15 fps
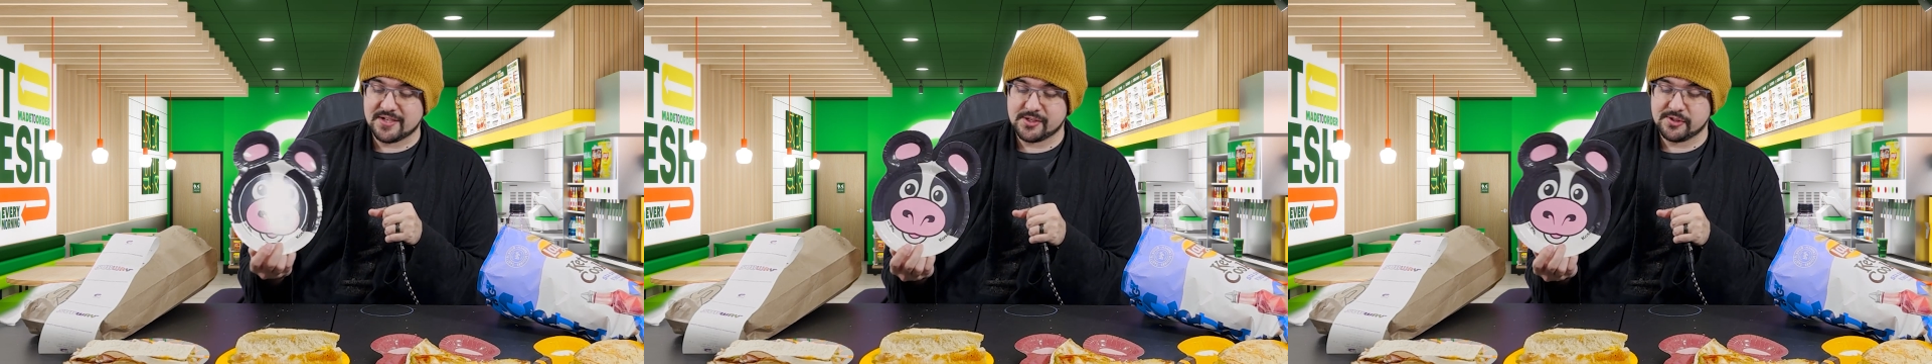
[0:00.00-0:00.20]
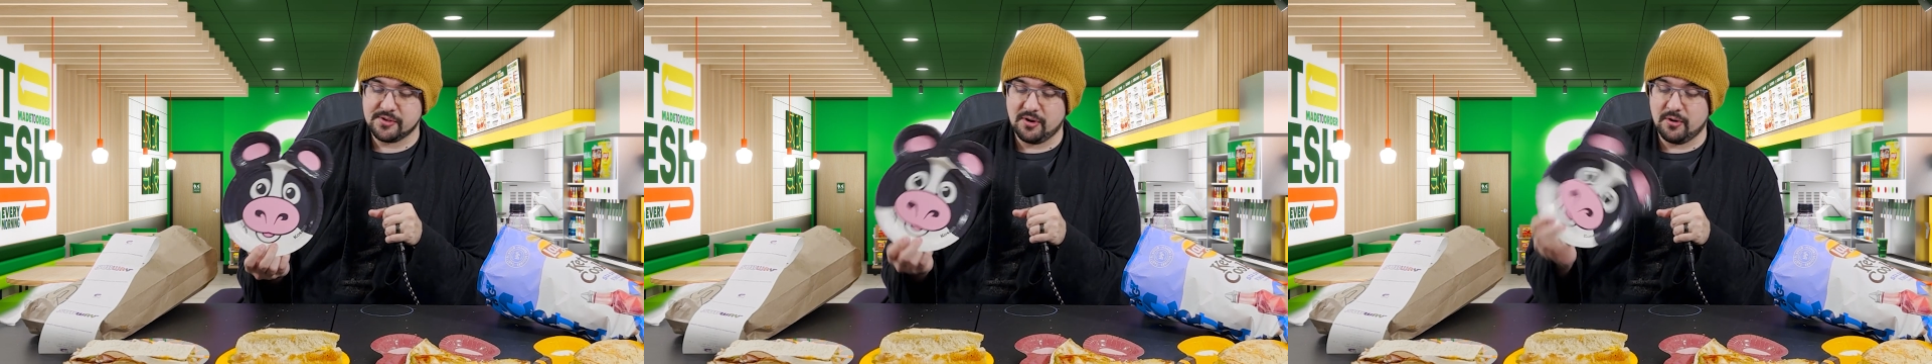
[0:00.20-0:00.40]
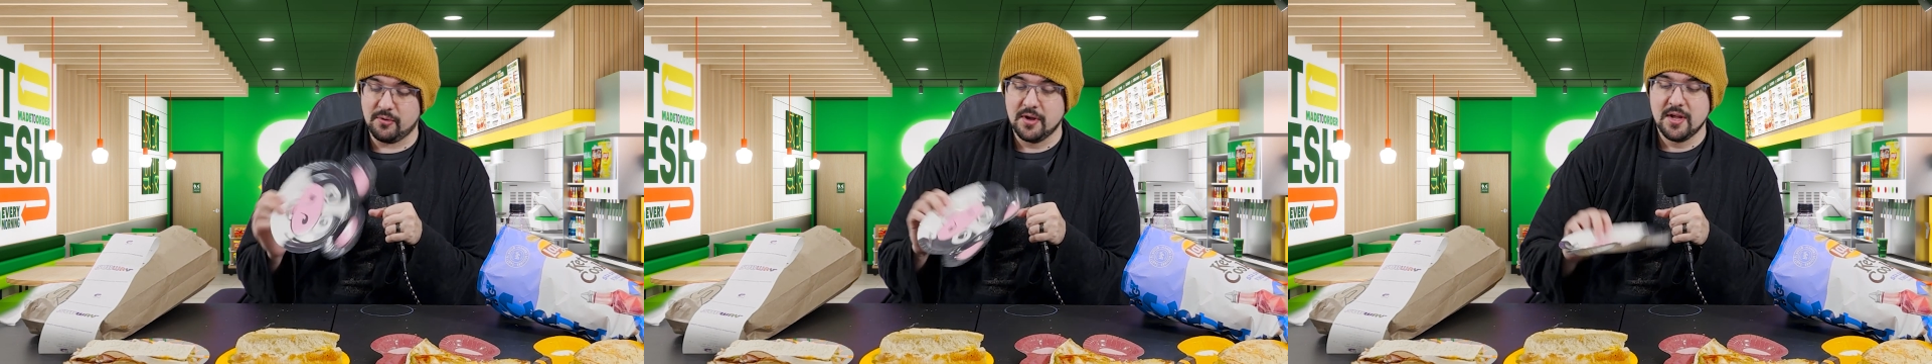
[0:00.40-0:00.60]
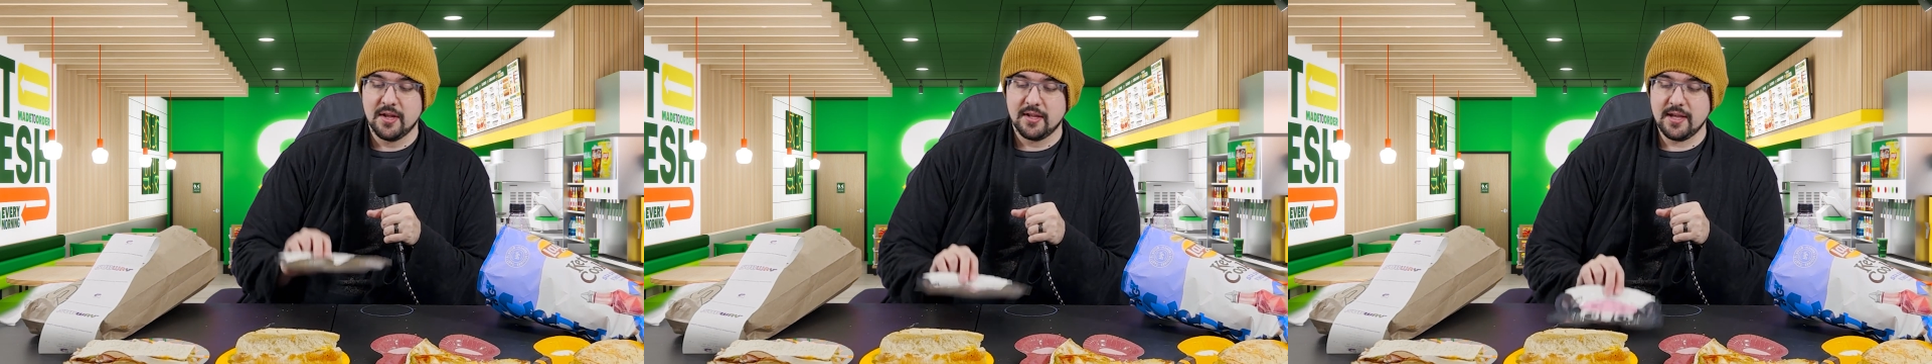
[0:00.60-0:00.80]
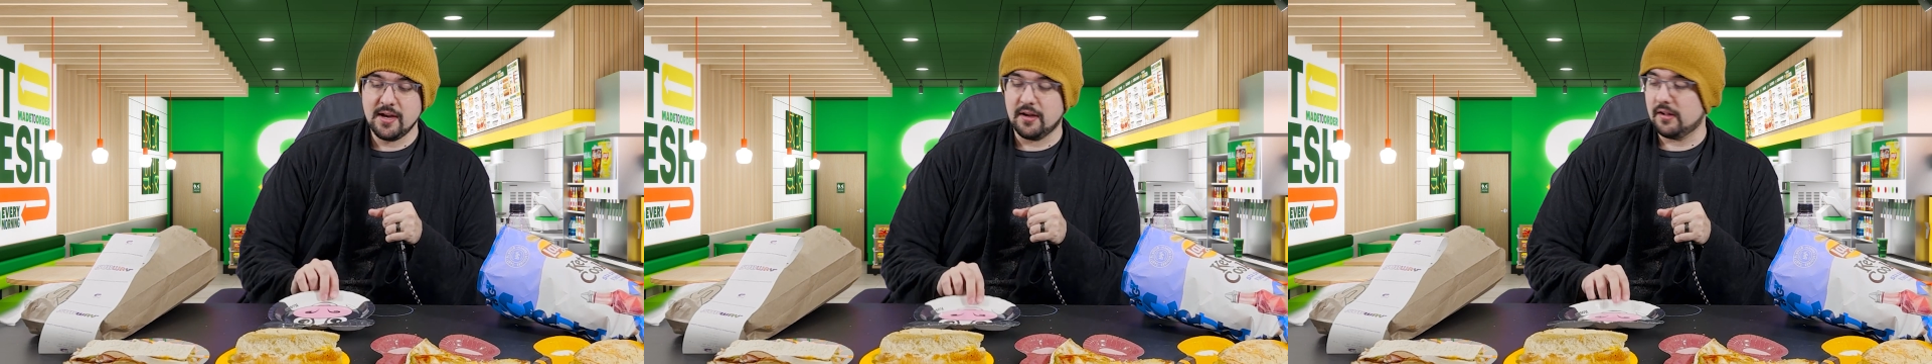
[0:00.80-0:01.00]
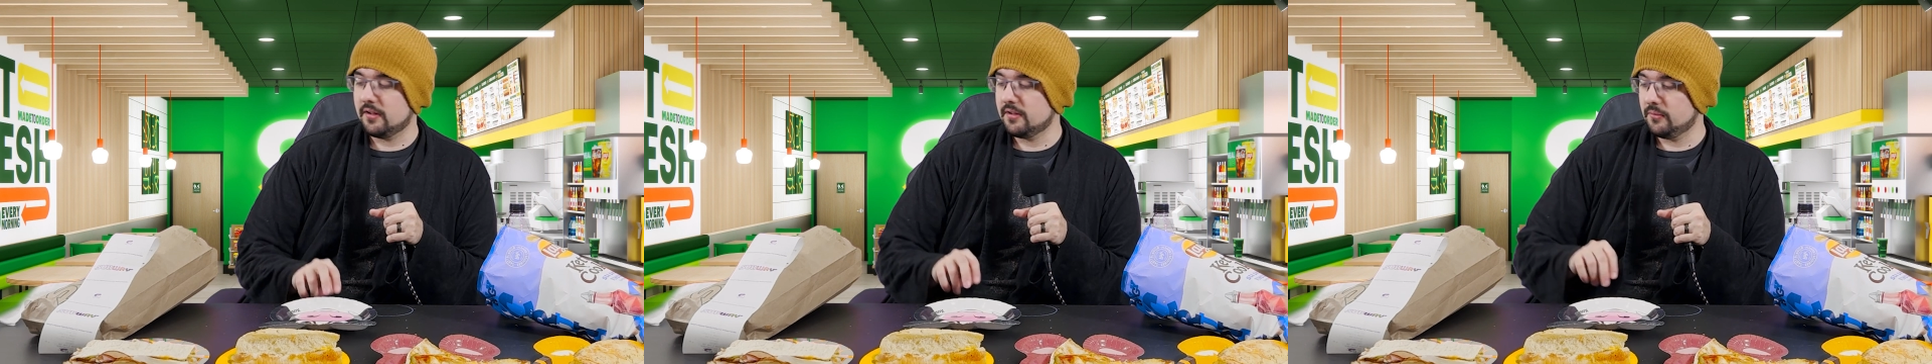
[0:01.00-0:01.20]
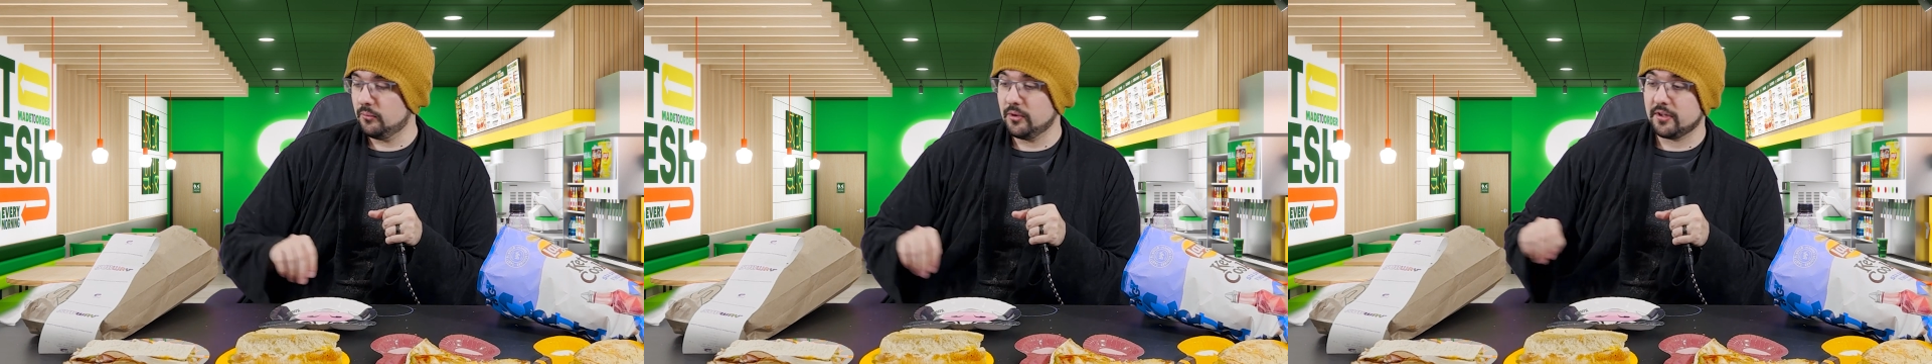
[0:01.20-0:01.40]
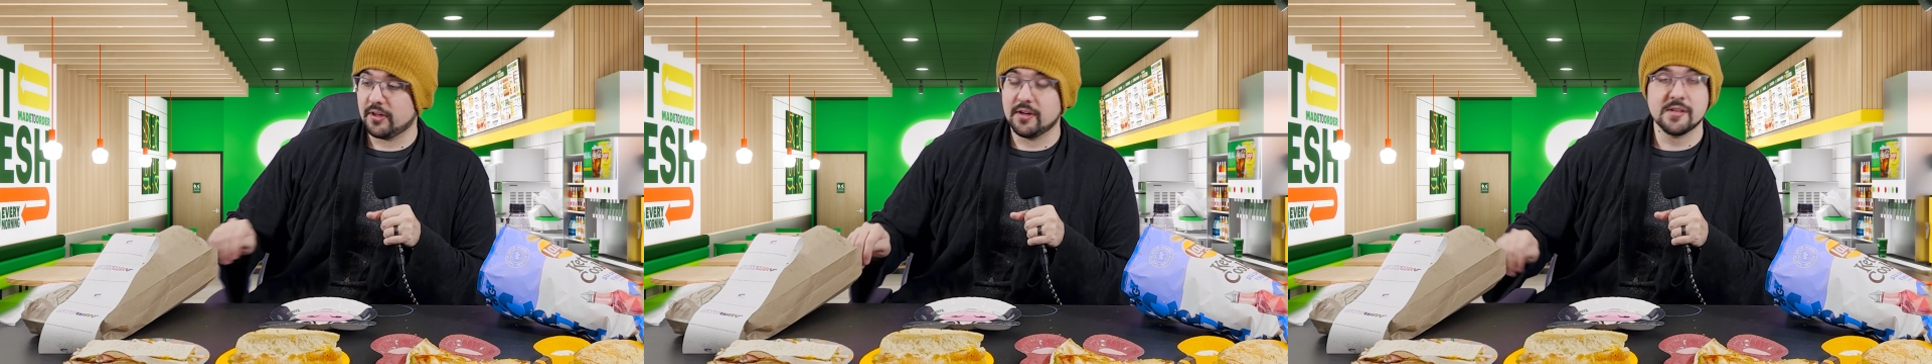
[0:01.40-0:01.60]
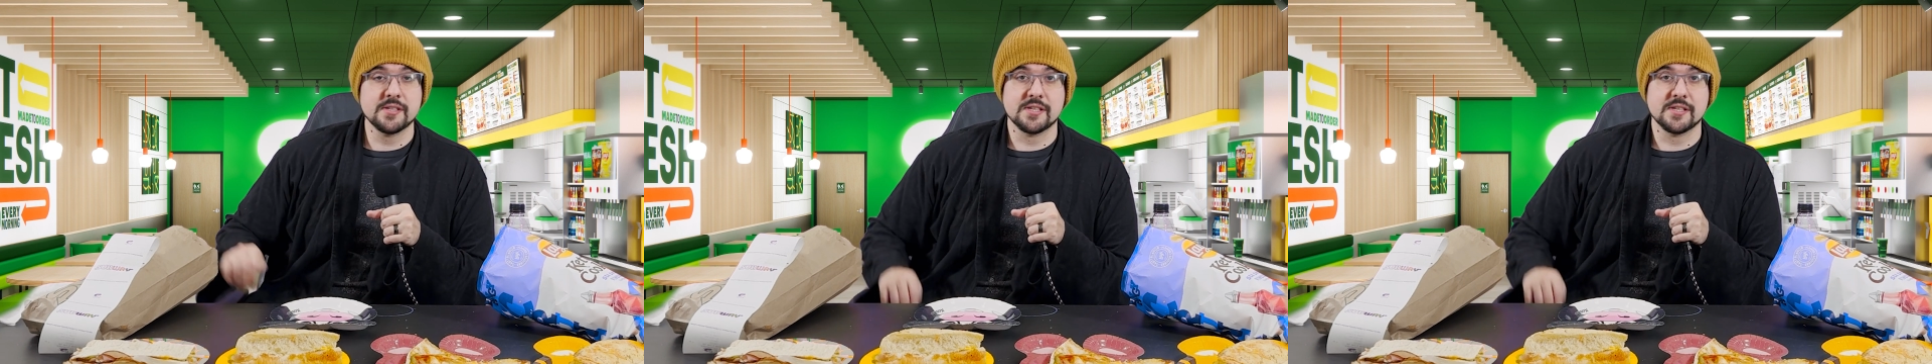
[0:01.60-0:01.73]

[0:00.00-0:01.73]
So yeah, we're gonna